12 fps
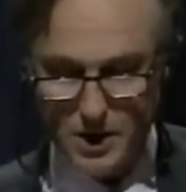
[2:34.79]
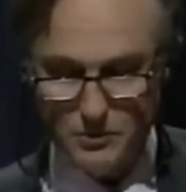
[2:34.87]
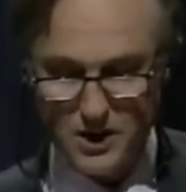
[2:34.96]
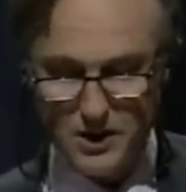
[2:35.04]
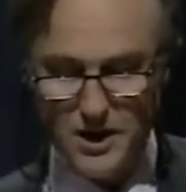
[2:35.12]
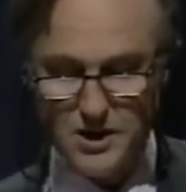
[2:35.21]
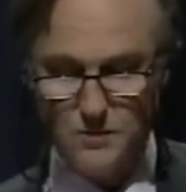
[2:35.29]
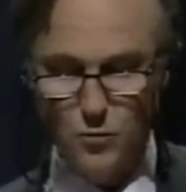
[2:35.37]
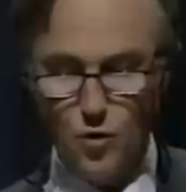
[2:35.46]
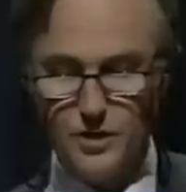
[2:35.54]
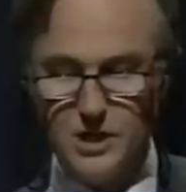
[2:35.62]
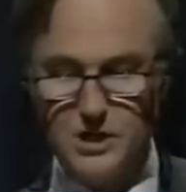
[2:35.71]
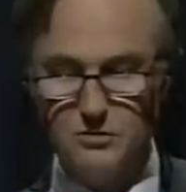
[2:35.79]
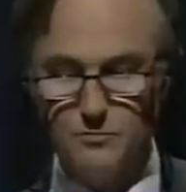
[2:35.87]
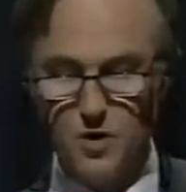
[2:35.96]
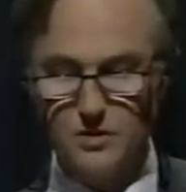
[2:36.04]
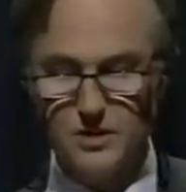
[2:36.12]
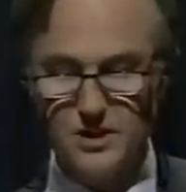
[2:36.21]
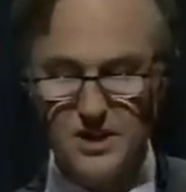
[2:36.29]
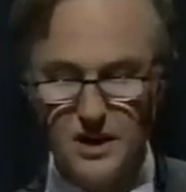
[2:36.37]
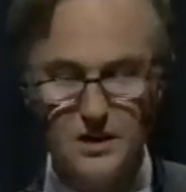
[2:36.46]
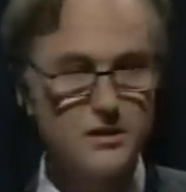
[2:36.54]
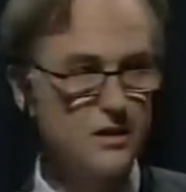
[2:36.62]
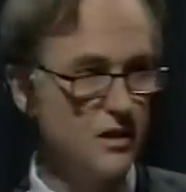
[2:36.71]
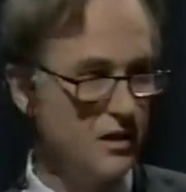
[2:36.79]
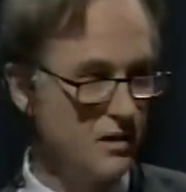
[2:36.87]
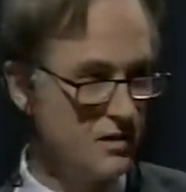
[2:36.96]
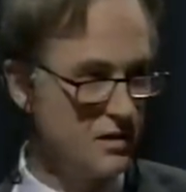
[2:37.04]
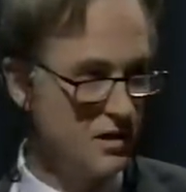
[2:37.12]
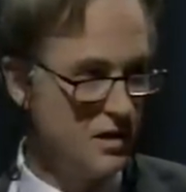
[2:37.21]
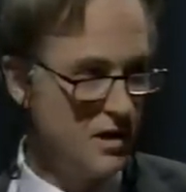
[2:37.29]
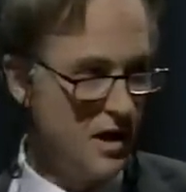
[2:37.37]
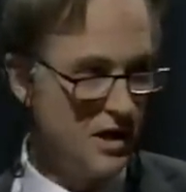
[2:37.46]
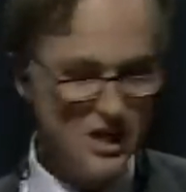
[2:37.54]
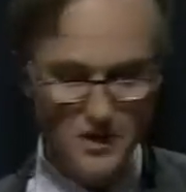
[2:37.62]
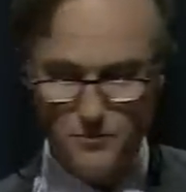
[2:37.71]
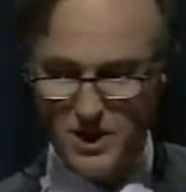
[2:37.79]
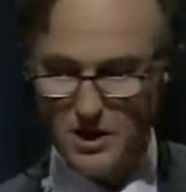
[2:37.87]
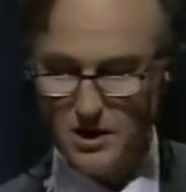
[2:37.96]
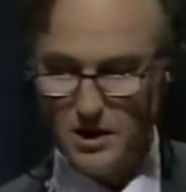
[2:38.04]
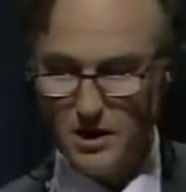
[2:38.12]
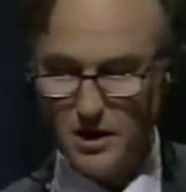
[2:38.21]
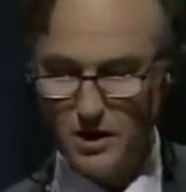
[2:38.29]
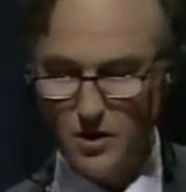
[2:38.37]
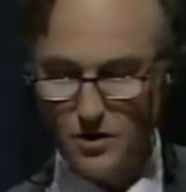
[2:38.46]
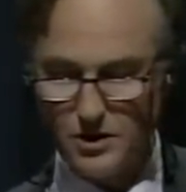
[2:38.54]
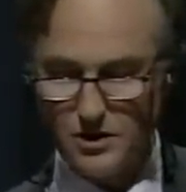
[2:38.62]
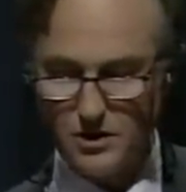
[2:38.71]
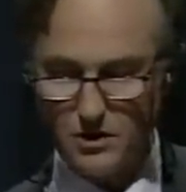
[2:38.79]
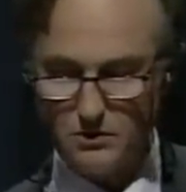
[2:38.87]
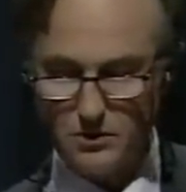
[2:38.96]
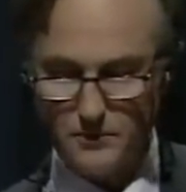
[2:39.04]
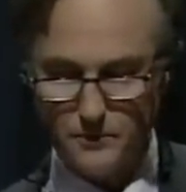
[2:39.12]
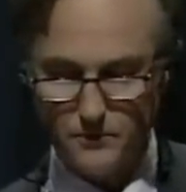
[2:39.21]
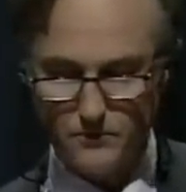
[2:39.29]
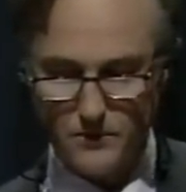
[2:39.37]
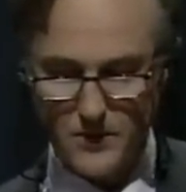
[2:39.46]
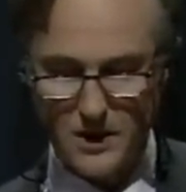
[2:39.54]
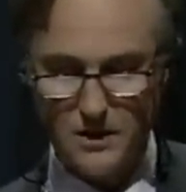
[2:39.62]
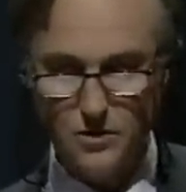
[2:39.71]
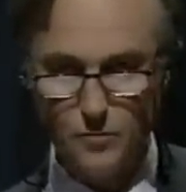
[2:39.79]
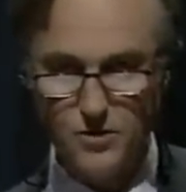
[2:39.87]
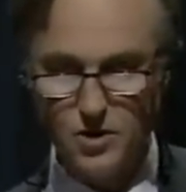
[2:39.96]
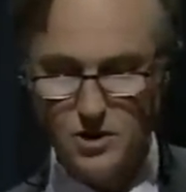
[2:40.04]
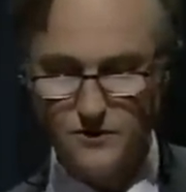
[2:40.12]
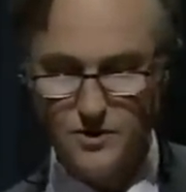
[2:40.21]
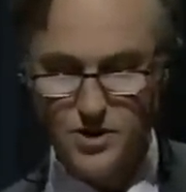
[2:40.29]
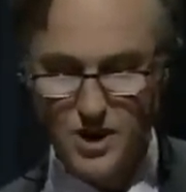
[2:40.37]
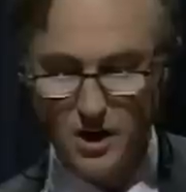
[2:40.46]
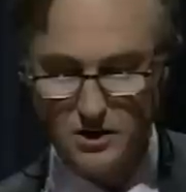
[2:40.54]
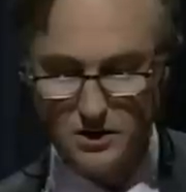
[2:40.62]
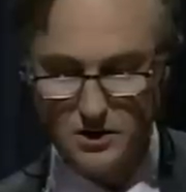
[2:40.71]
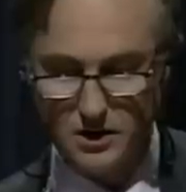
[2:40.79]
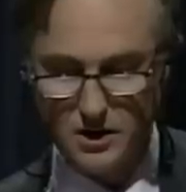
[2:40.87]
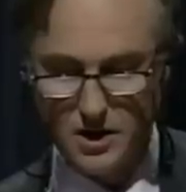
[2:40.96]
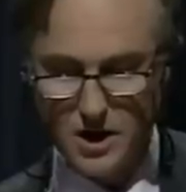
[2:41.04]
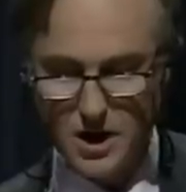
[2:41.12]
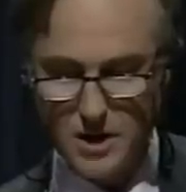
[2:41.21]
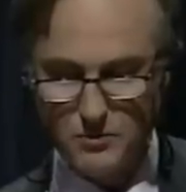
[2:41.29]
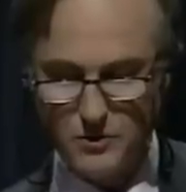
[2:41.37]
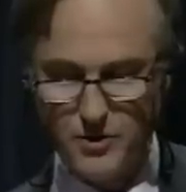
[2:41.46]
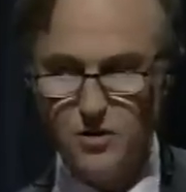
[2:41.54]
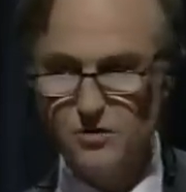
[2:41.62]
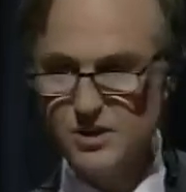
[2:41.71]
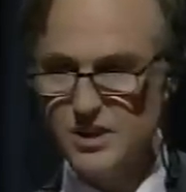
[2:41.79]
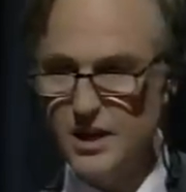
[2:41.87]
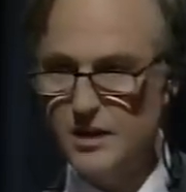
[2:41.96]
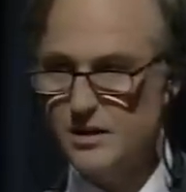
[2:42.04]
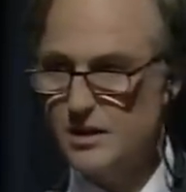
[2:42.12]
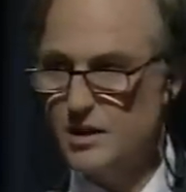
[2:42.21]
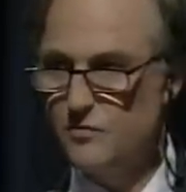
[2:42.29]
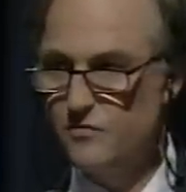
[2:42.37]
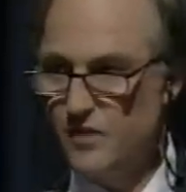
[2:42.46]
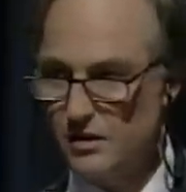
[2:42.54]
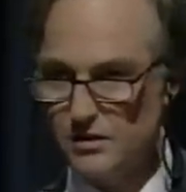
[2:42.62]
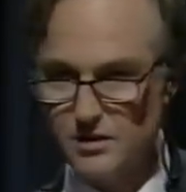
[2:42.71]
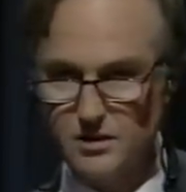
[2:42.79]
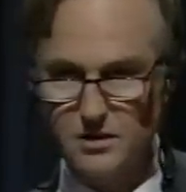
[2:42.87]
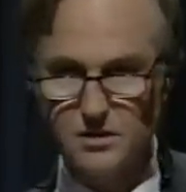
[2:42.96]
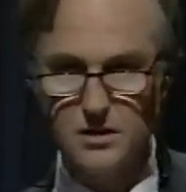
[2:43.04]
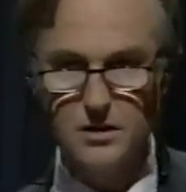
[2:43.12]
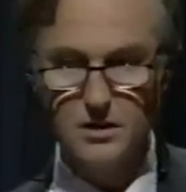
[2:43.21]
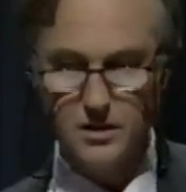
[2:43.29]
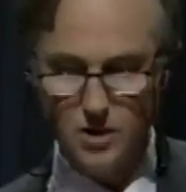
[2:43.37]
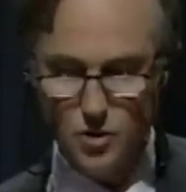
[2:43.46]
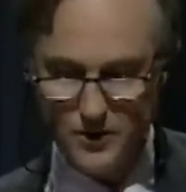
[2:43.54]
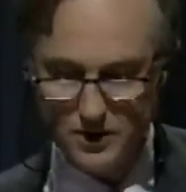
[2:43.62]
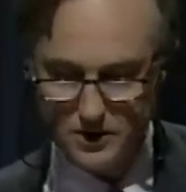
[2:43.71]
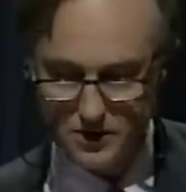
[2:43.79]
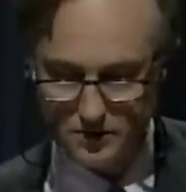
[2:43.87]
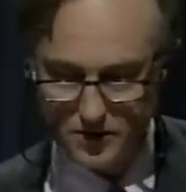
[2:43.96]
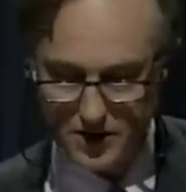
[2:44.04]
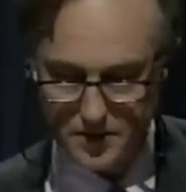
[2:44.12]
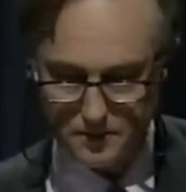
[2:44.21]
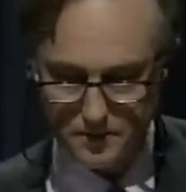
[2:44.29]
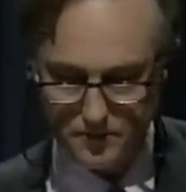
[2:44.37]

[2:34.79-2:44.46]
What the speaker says: But let him walk into a modern science class and he'd be a lost soul. Not because of the jargon, but because science advances cumulatively.